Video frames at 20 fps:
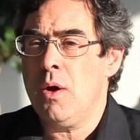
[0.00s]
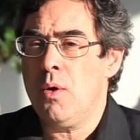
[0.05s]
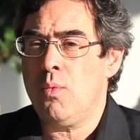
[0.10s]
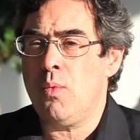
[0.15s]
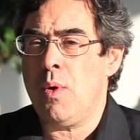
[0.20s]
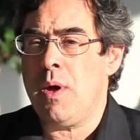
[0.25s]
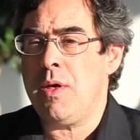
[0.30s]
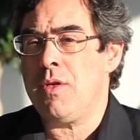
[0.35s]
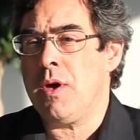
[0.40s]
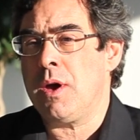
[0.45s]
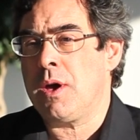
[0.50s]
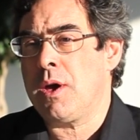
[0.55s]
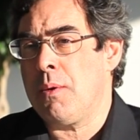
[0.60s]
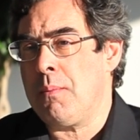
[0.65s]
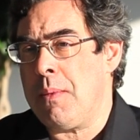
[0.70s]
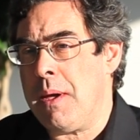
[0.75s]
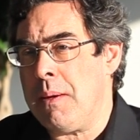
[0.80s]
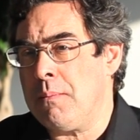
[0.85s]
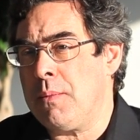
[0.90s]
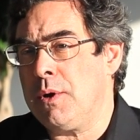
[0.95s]
with a
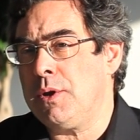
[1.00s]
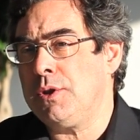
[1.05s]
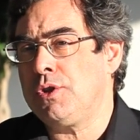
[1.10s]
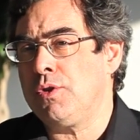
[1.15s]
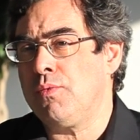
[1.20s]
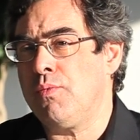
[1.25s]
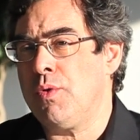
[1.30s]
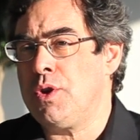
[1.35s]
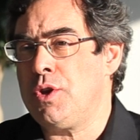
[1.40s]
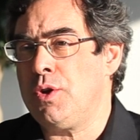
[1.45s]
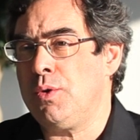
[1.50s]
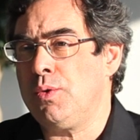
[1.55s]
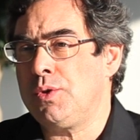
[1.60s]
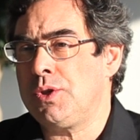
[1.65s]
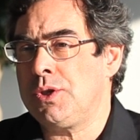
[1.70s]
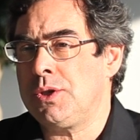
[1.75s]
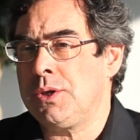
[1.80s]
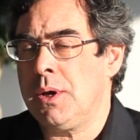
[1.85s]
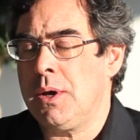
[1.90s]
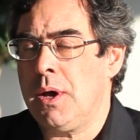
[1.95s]
commitment to
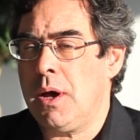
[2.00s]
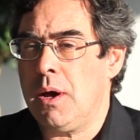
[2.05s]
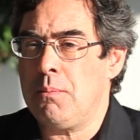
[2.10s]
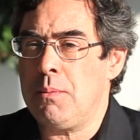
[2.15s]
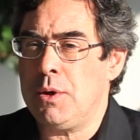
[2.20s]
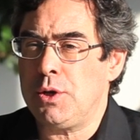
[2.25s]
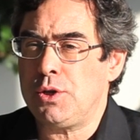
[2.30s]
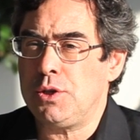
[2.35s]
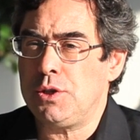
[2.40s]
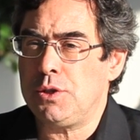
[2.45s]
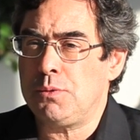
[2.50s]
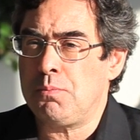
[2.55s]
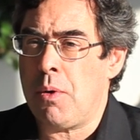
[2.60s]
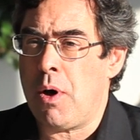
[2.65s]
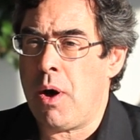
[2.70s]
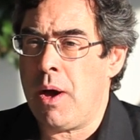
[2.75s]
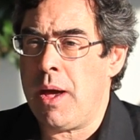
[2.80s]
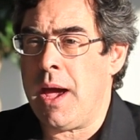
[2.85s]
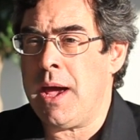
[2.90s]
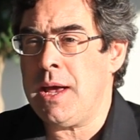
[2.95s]
reduce emissions
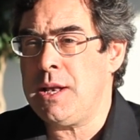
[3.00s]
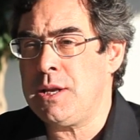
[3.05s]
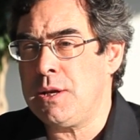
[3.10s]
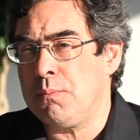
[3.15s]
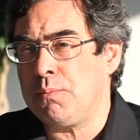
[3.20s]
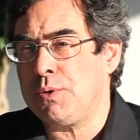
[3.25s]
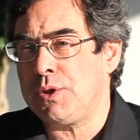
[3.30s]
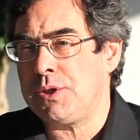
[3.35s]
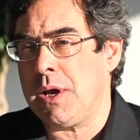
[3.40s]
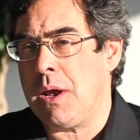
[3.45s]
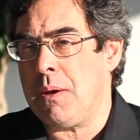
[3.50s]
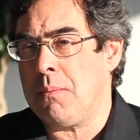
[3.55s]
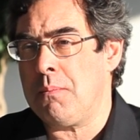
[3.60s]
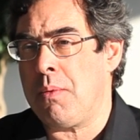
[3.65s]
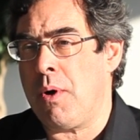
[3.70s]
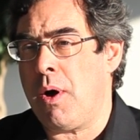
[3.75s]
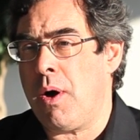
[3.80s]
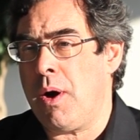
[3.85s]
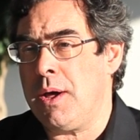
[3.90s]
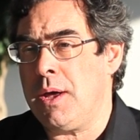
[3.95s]
by 80%
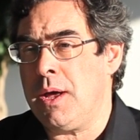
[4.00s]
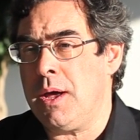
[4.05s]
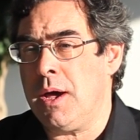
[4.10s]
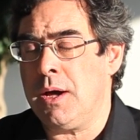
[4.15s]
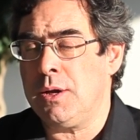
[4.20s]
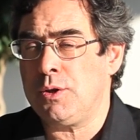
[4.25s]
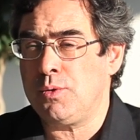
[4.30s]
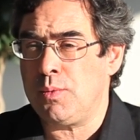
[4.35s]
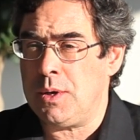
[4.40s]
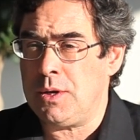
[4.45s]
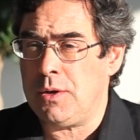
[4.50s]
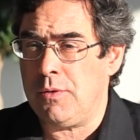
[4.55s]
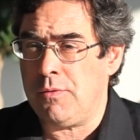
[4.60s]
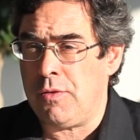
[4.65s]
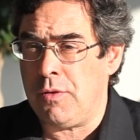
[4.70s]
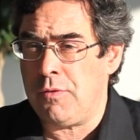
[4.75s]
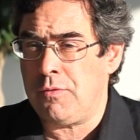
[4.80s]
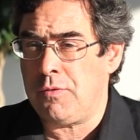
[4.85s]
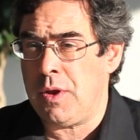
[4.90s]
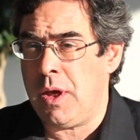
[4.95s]
by
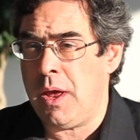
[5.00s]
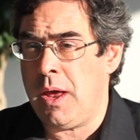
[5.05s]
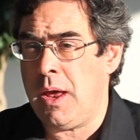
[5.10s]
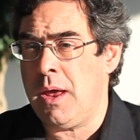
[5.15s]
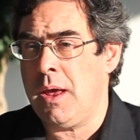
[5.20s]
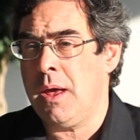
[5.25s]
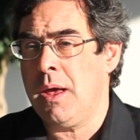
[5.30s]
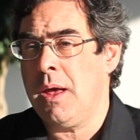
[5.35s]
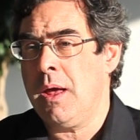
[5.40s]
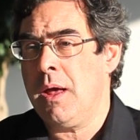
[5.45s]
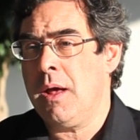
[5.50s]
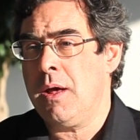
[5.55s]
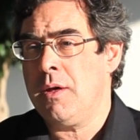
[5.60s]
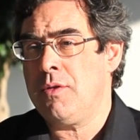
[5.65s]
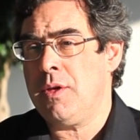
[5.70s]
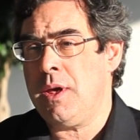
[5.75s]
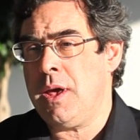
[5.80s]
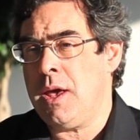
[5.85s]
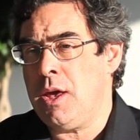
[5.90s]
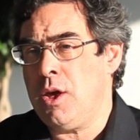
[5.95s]
2050.
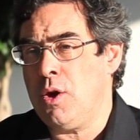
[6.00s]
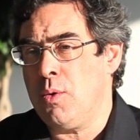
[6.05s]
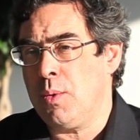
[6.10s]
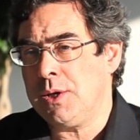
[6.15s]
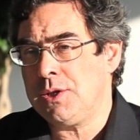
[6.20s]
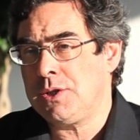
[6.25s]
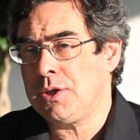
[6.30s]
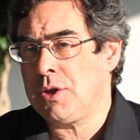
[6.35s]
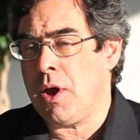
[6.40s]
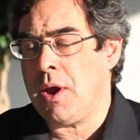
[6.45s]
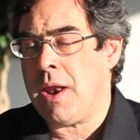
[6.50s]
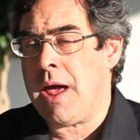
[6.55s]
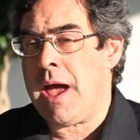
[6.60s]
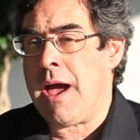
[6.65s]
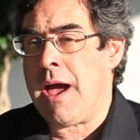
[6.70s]
The EU is going to